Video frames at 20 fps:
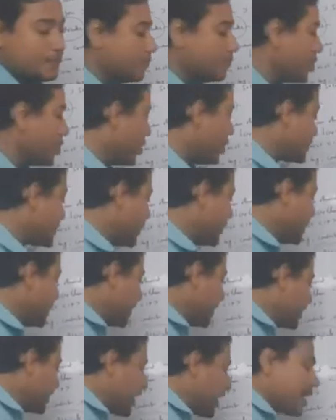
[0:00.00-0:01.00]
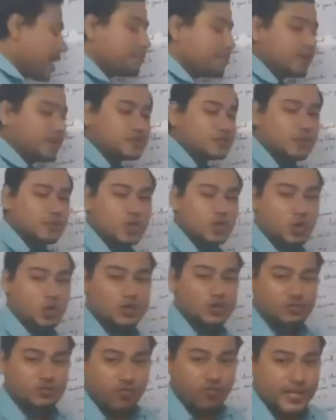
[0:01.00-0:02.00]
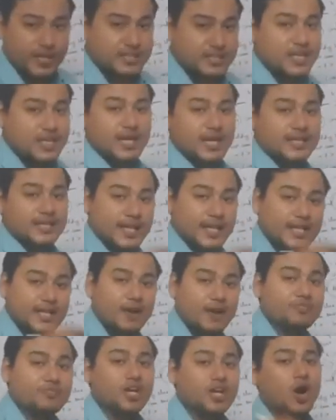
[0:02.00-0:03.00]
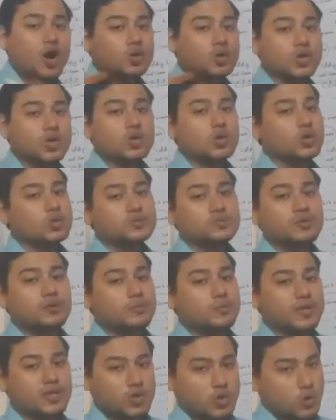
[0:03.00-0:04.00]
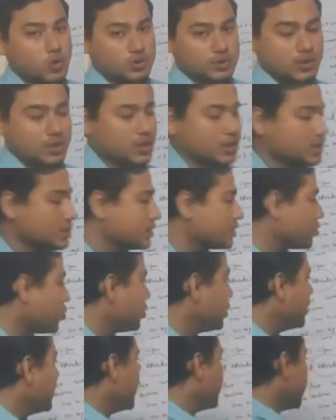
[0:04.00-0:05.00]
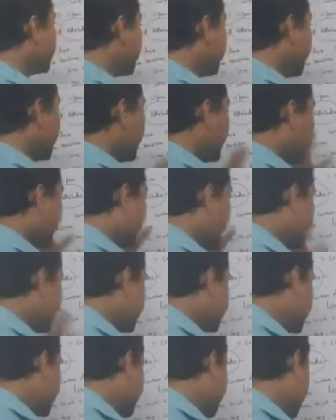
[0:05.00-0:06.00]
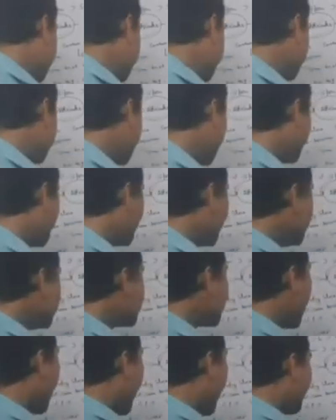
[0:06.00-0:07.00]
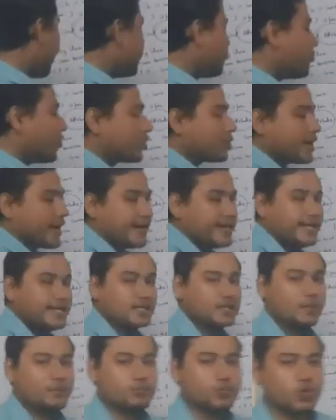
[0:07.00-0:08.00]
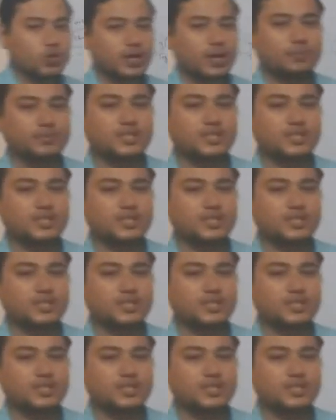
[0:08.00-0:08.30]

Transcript: because inner tag must be closed first, then after auto close will be closed. So this is the rules for writing the program.